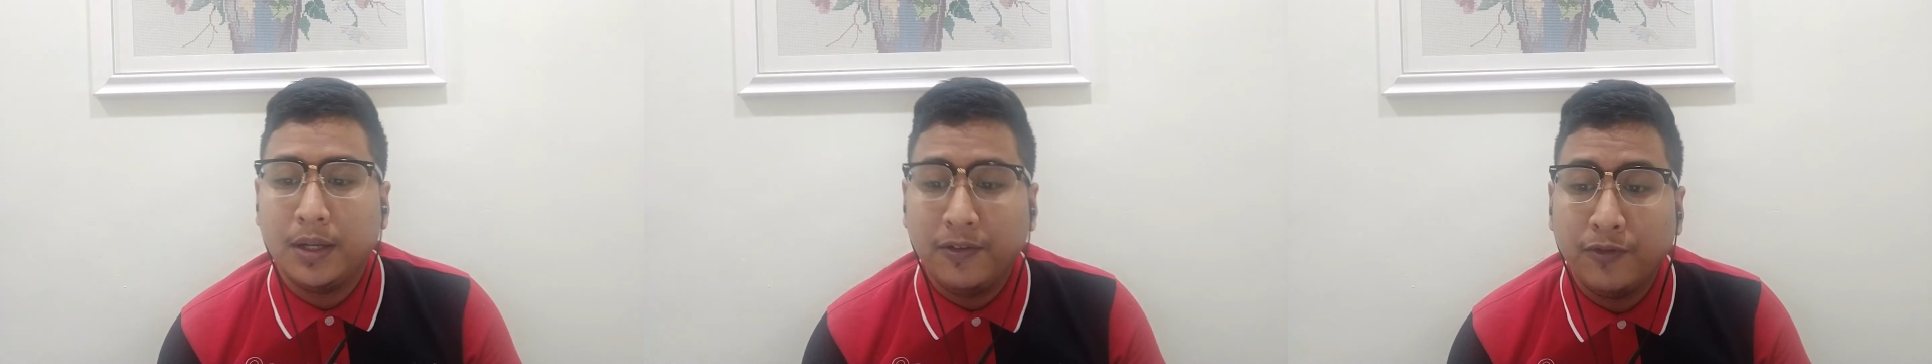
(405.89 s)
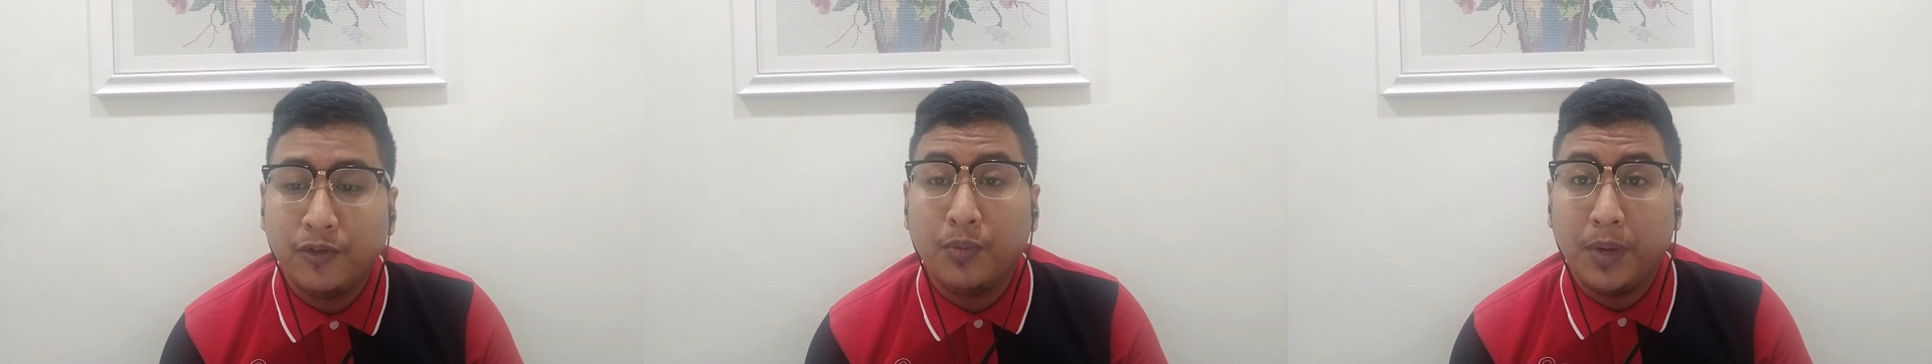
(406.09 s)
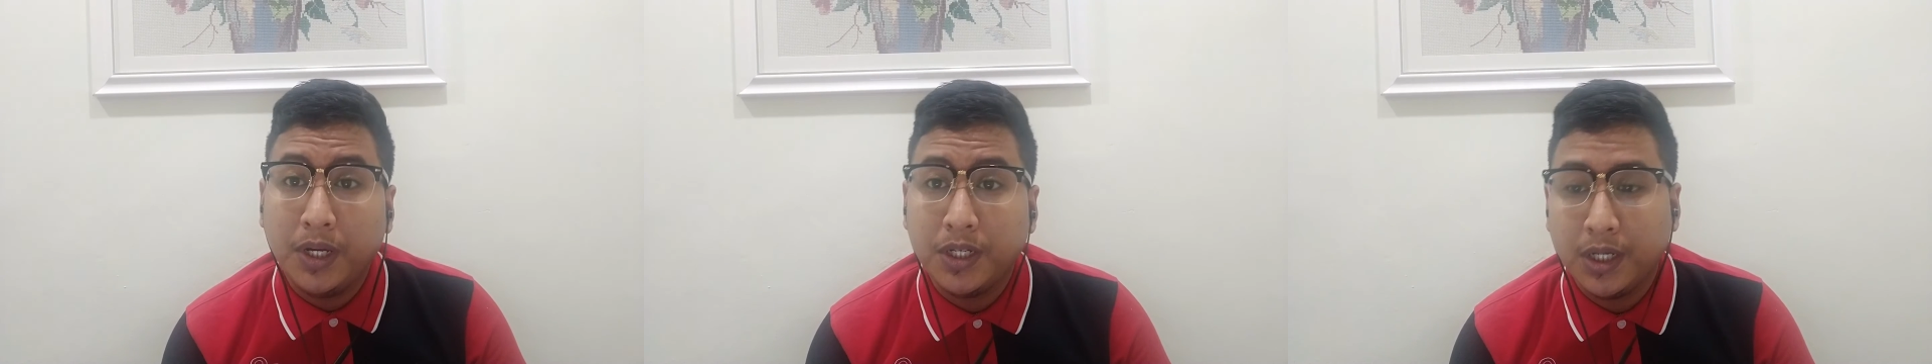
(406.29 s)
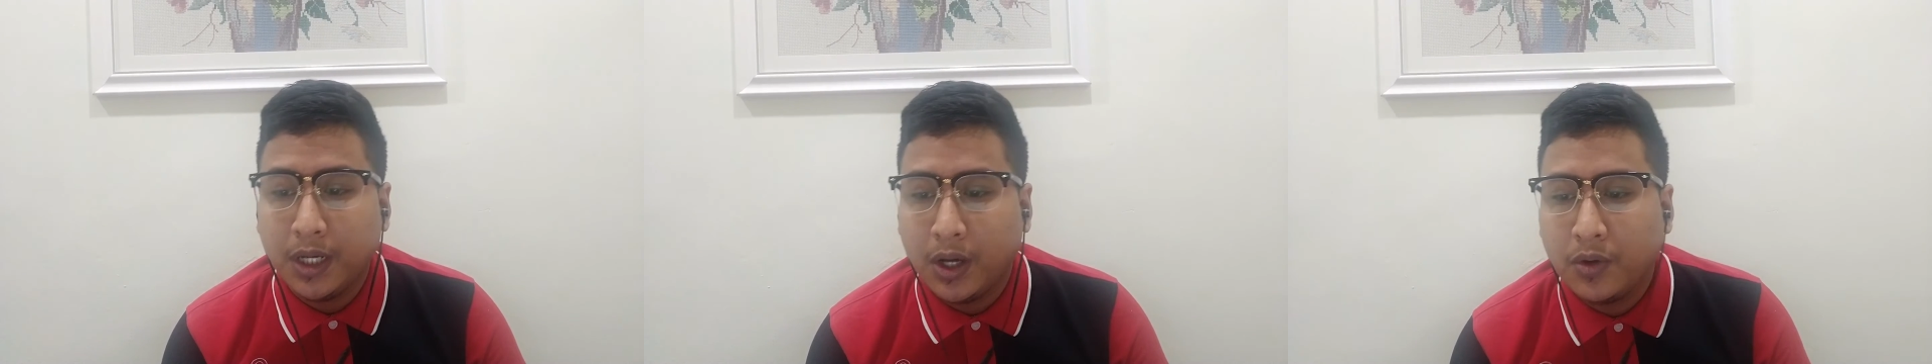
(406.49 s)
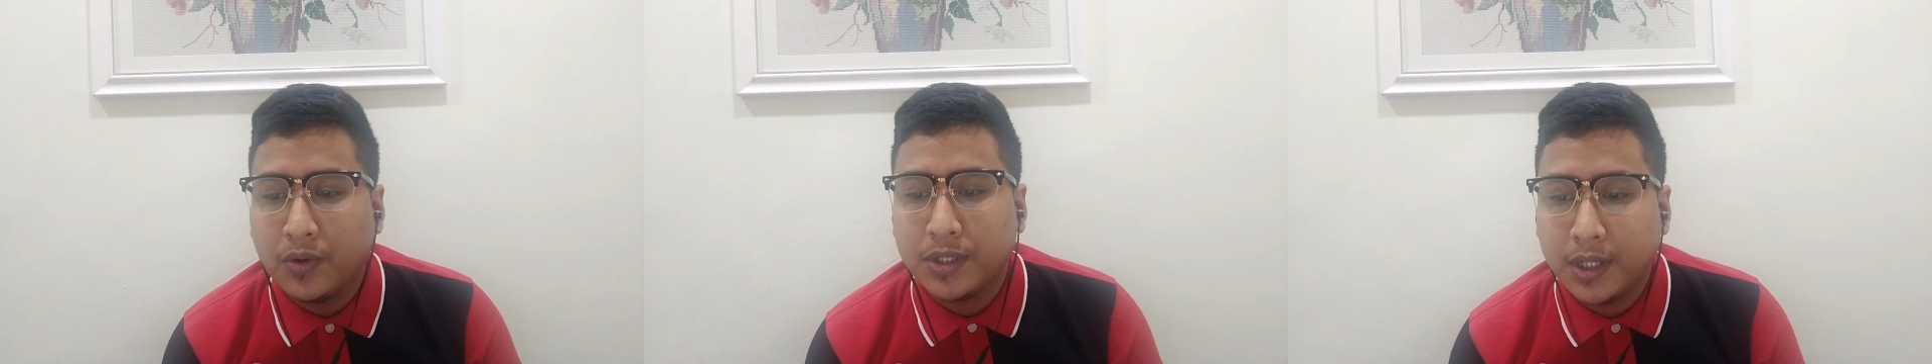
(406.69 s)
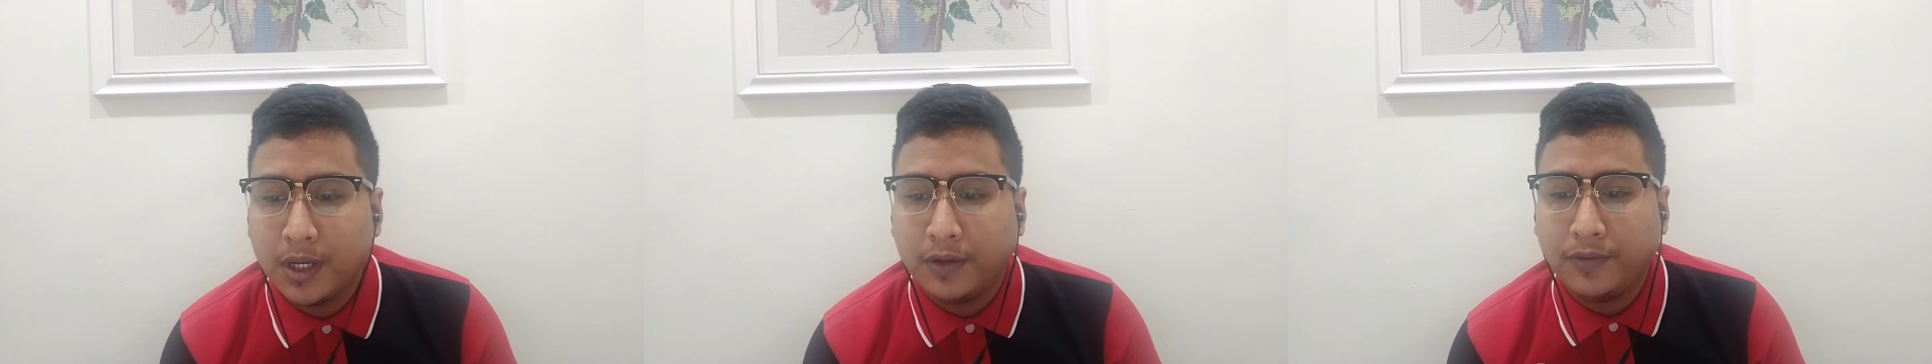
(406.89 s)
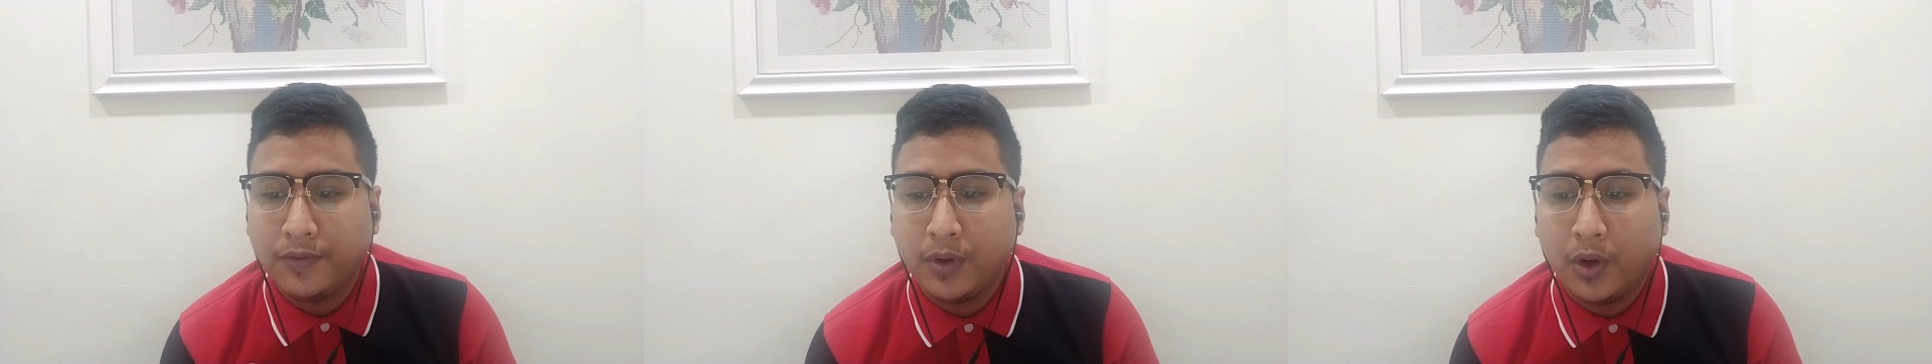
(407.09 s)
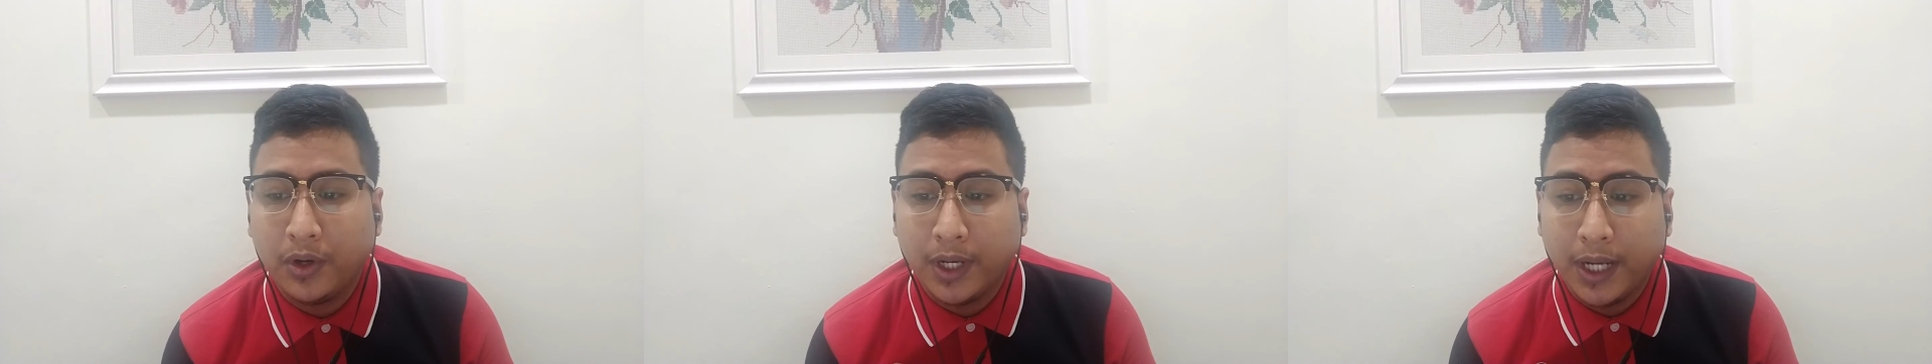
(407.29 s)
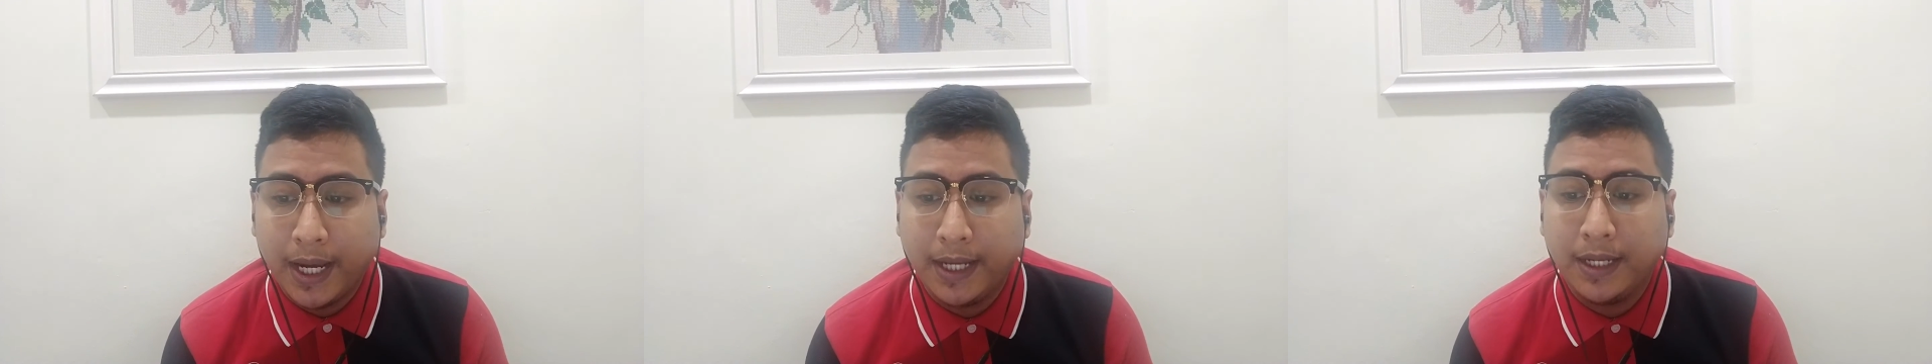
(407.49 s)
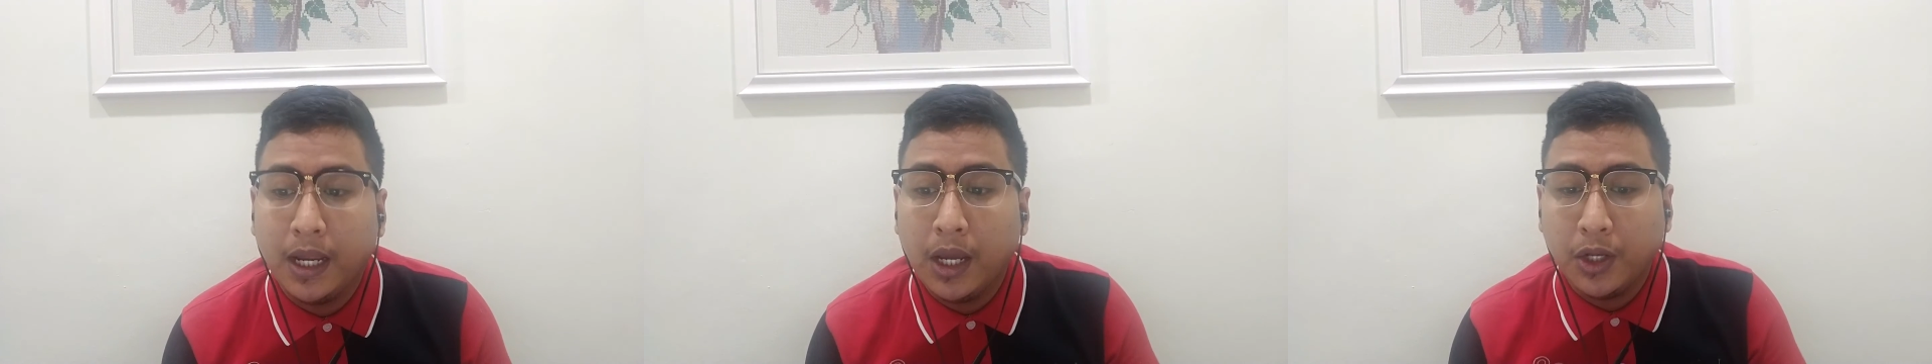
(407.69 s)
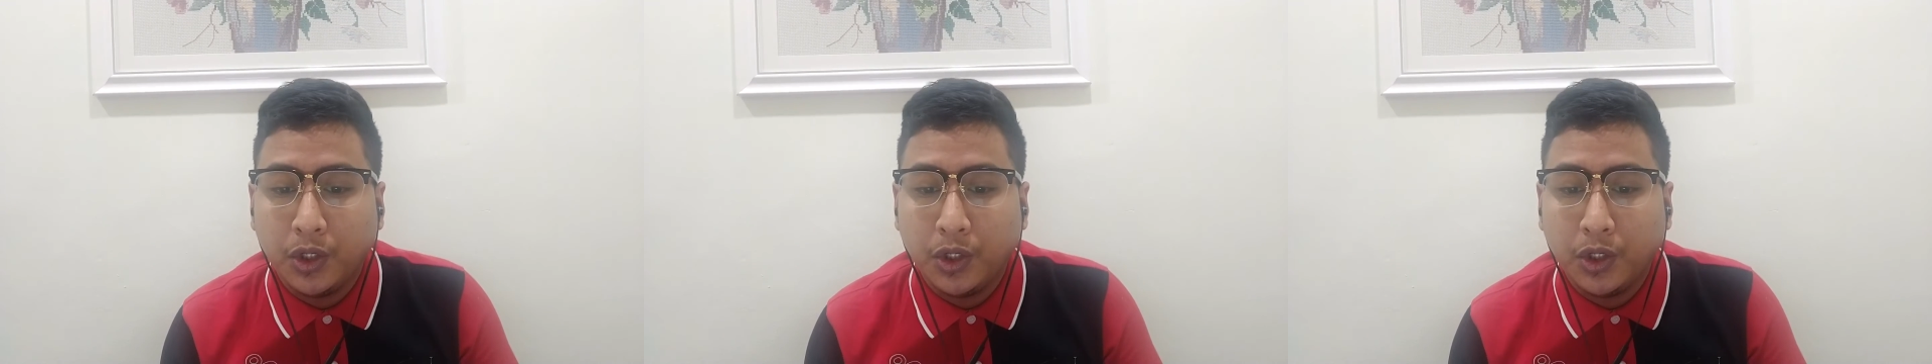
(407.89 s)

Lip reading: information ourselves online